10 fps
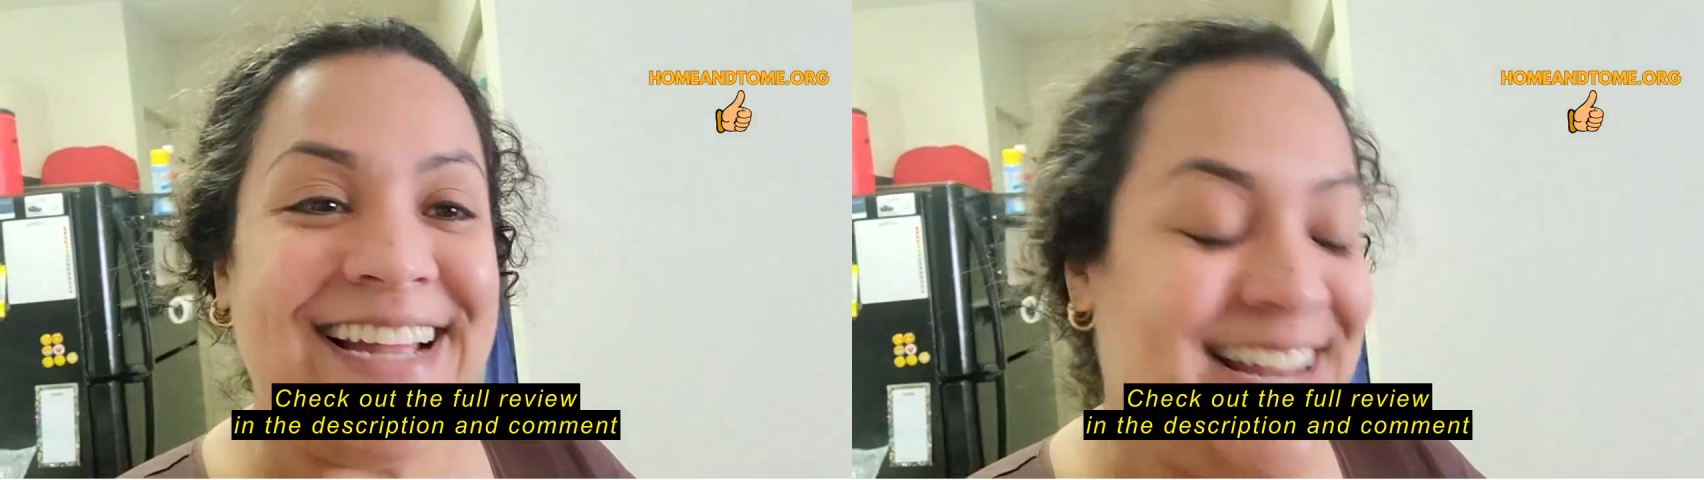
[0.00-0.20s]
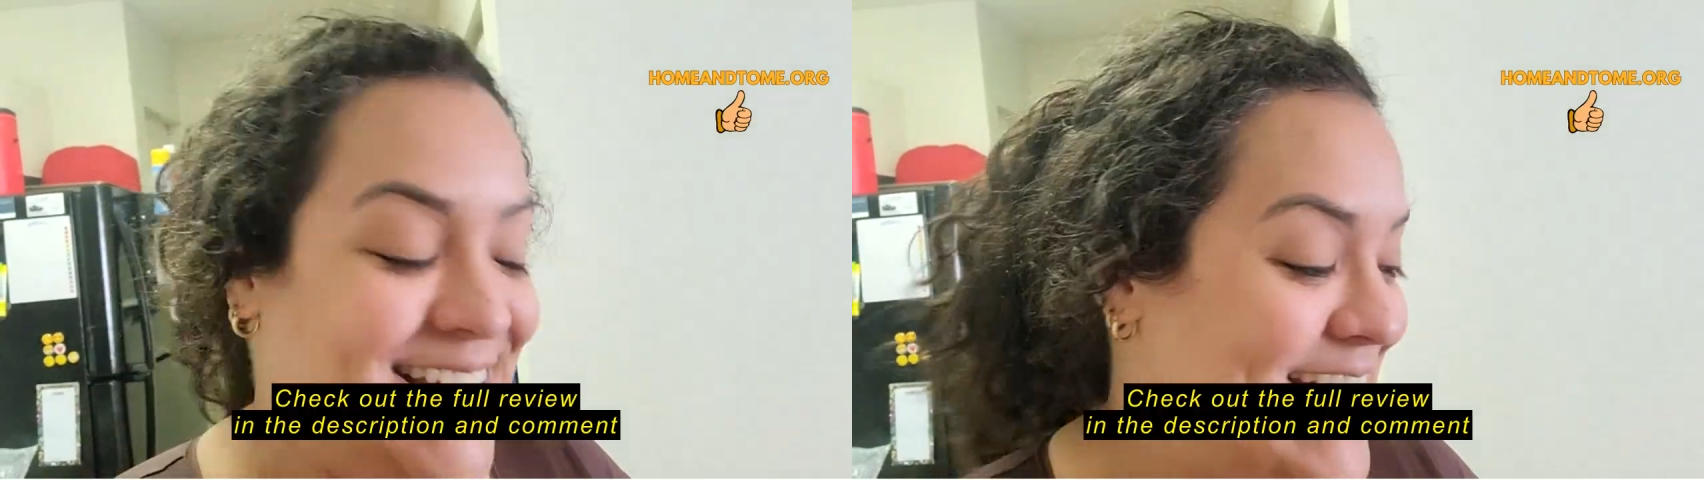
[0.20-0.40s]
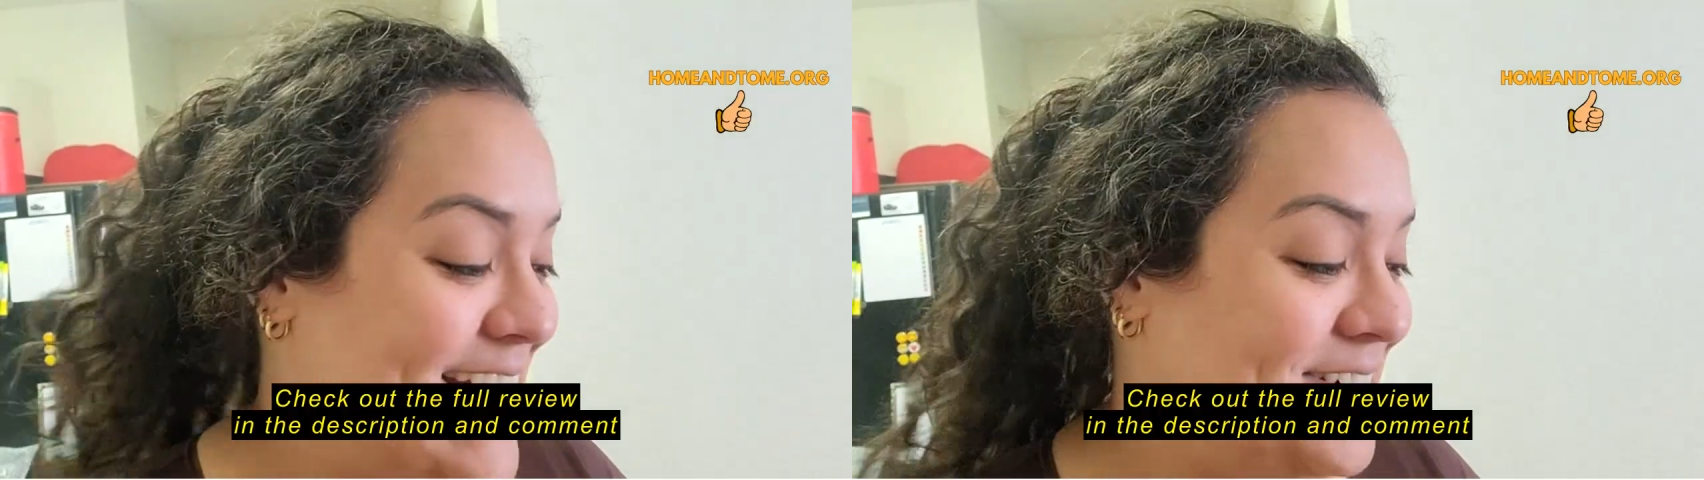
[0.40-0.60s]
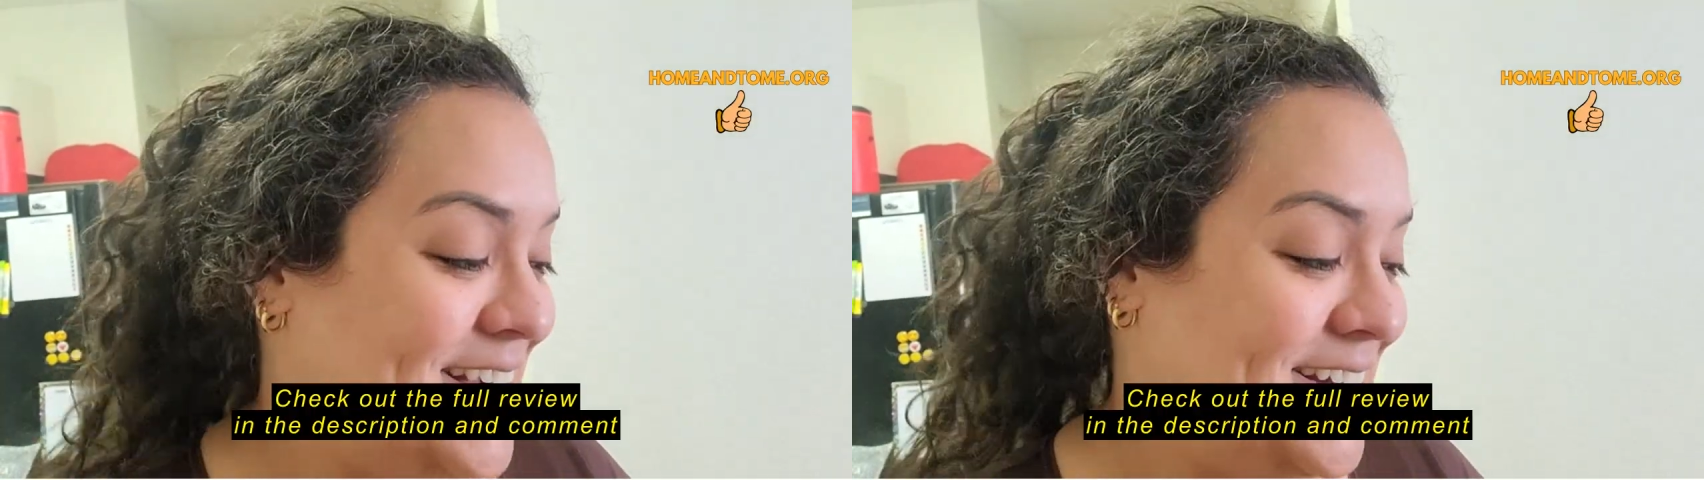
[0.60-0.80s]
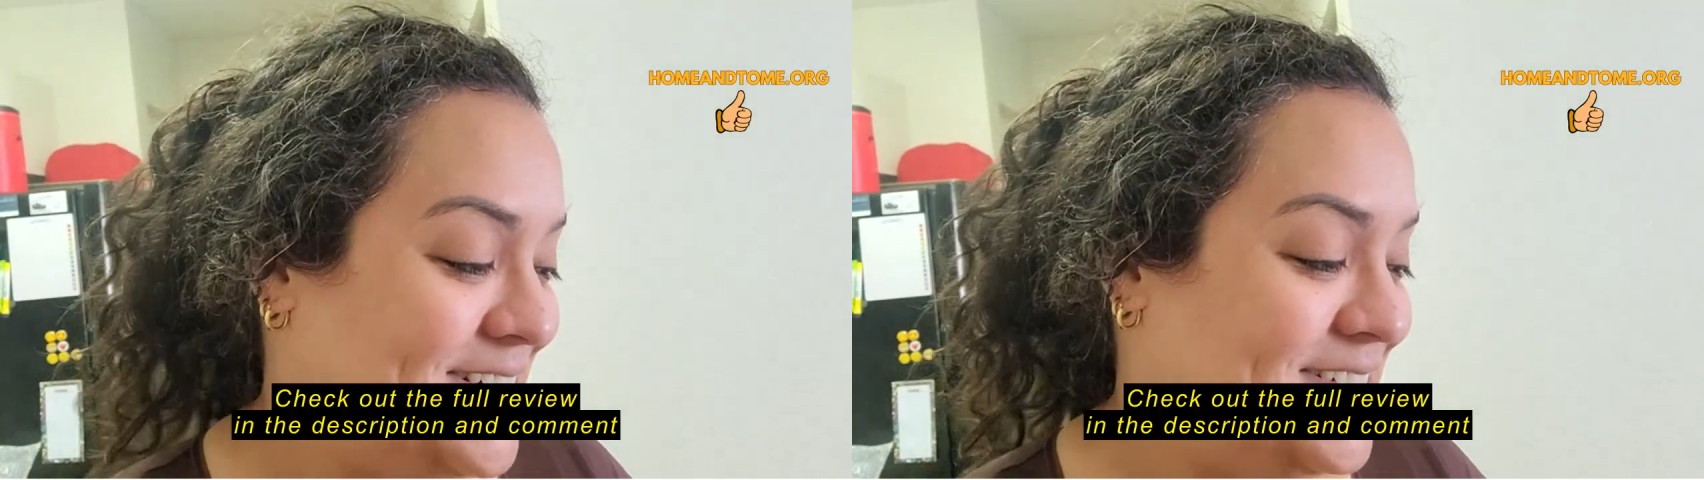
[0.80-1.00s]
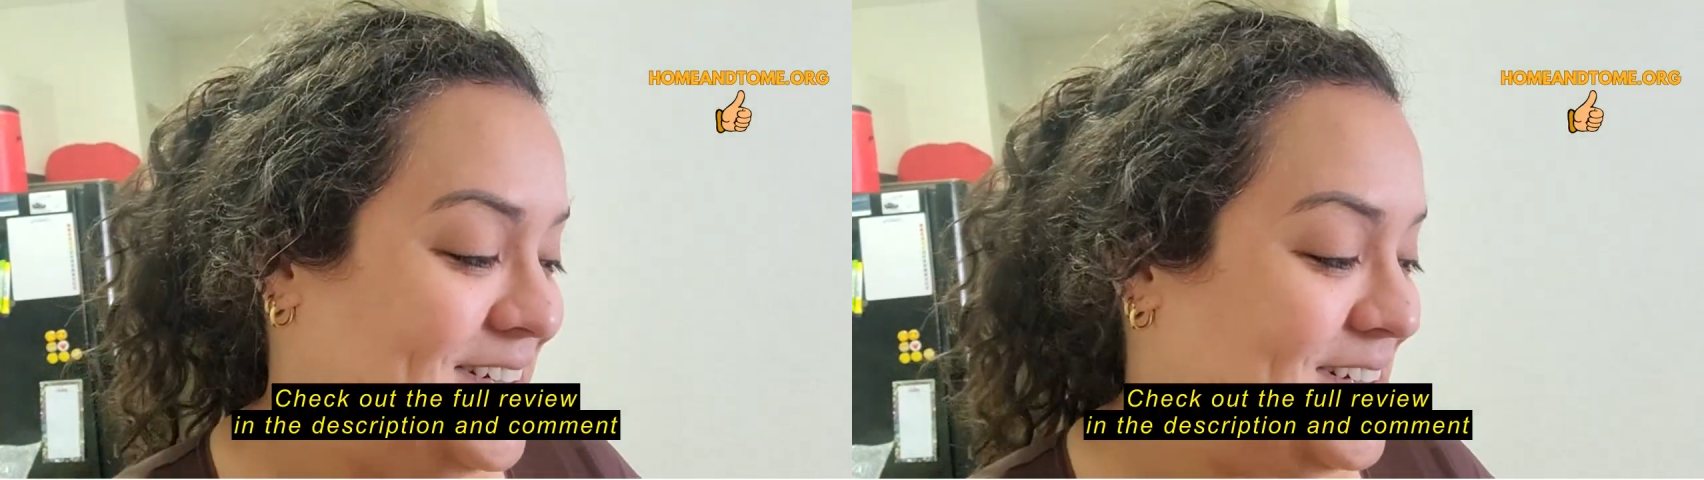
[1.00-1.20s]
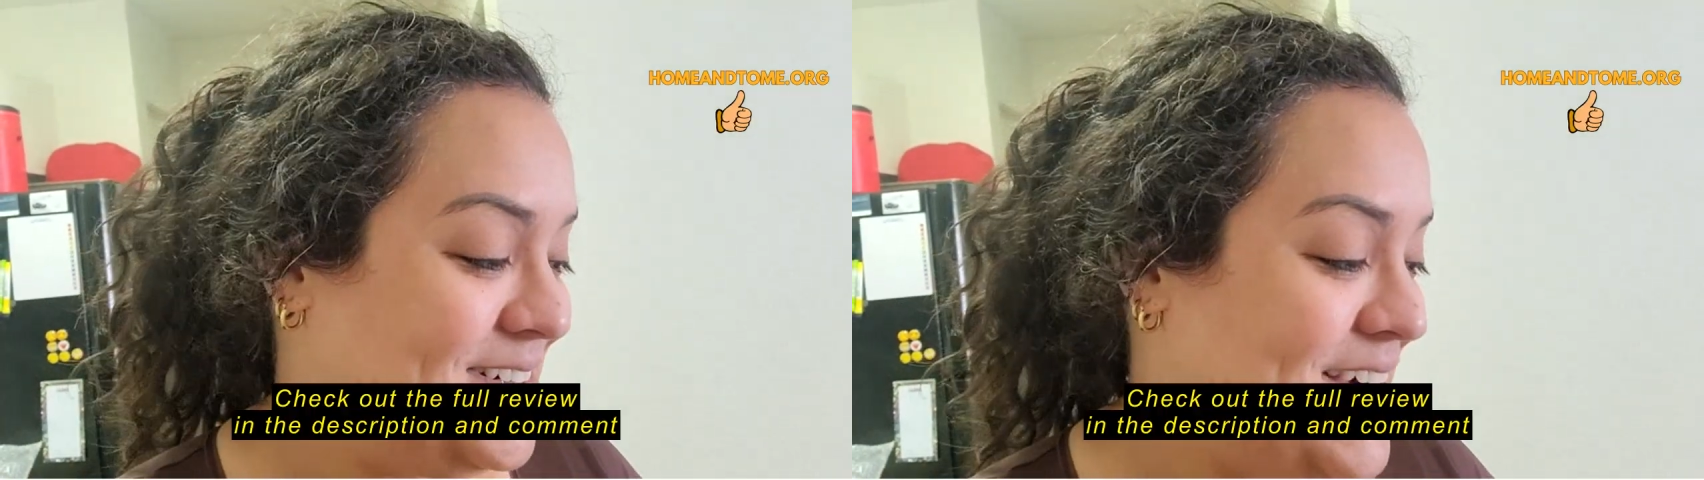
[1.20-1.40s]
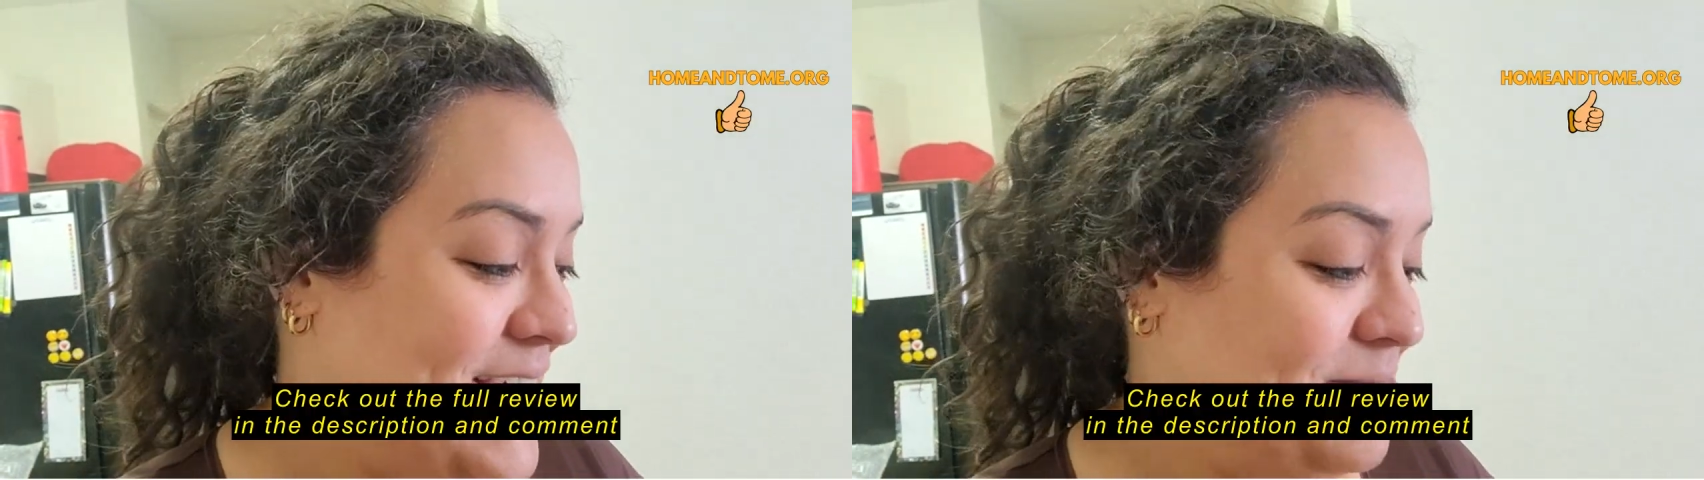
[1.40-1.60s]
and now I don't
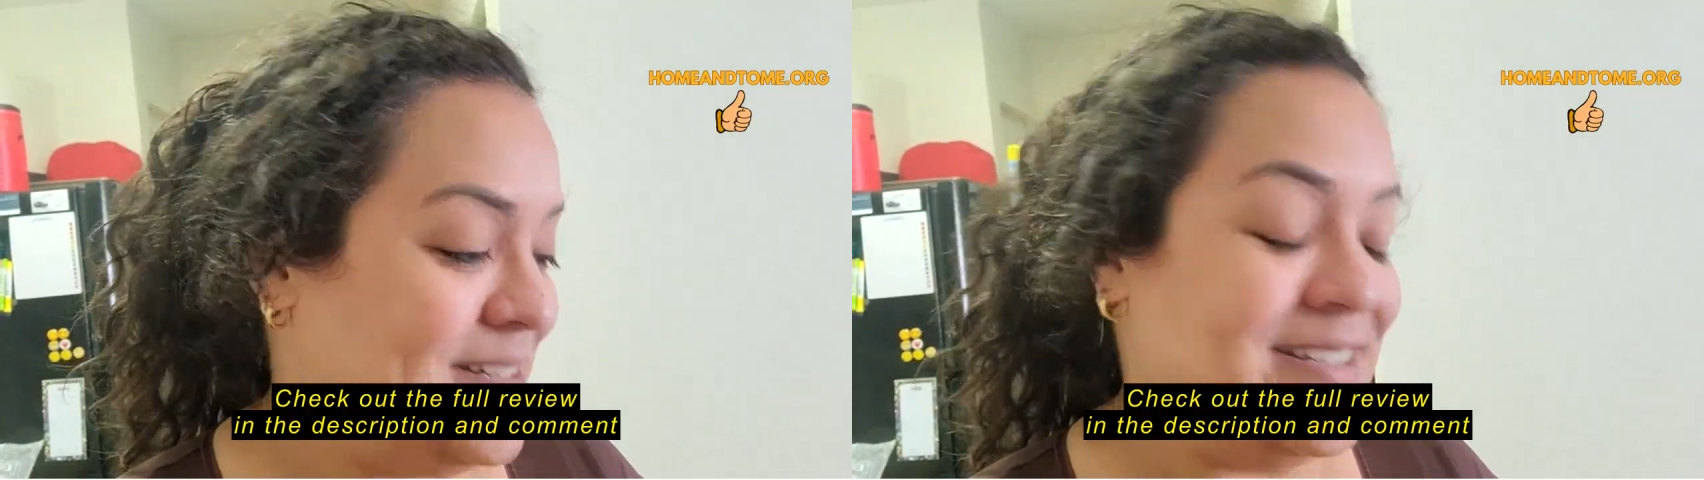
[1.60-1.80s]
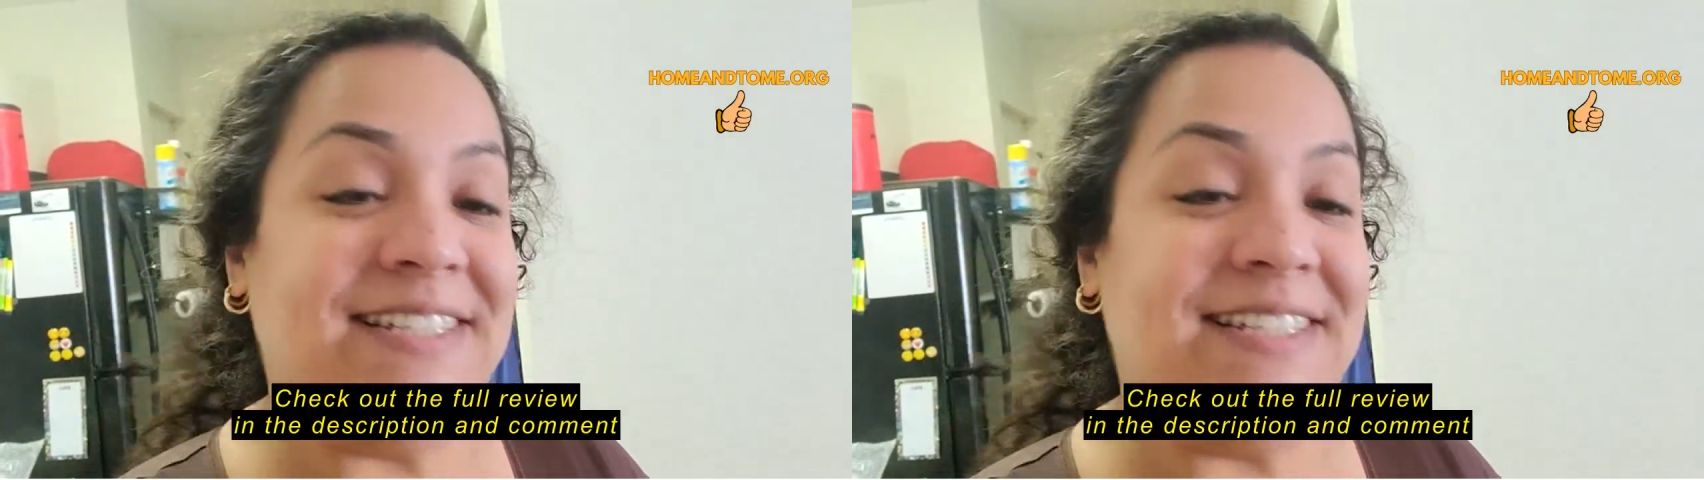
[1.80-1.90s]
know how I'm going to